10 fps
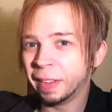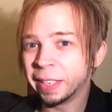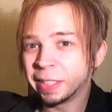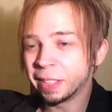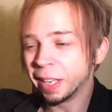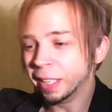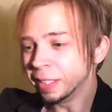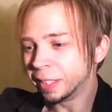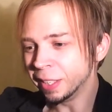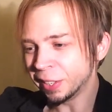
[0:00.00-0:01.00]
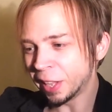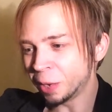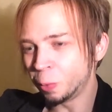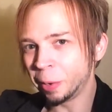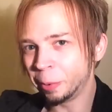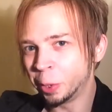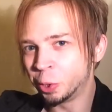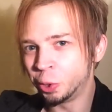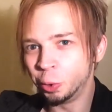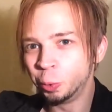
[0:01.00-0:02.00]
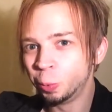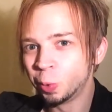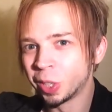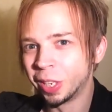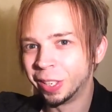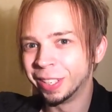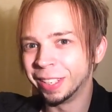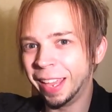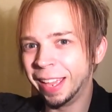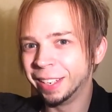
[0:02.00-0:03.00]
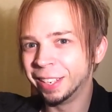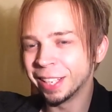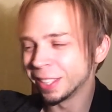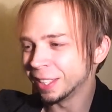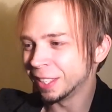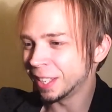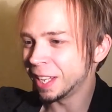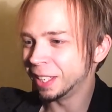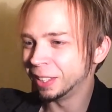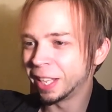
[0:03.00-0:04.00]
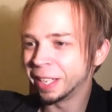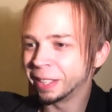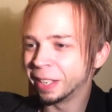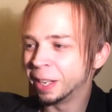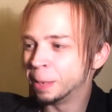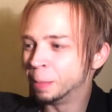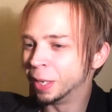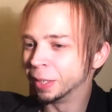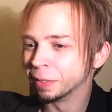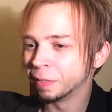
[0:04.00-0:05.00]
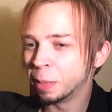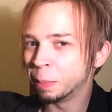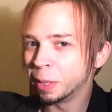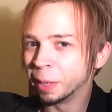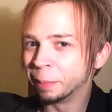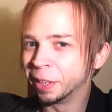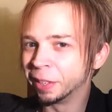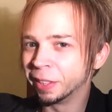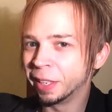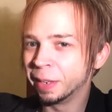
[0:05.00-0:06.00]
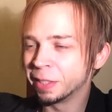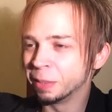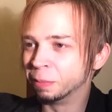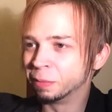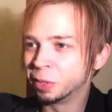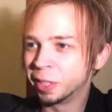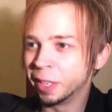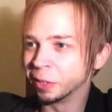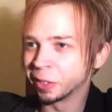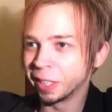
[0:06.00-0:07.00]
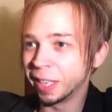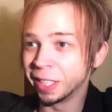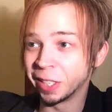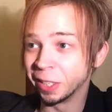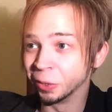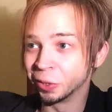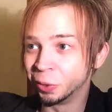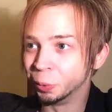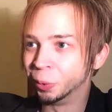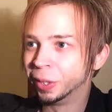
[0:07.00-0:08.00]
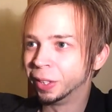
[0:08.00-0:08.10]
I kind of dislike wearing shoes. And that's not to say like I'm a hippie and I'm gonna get some sandals because I hate sandals too.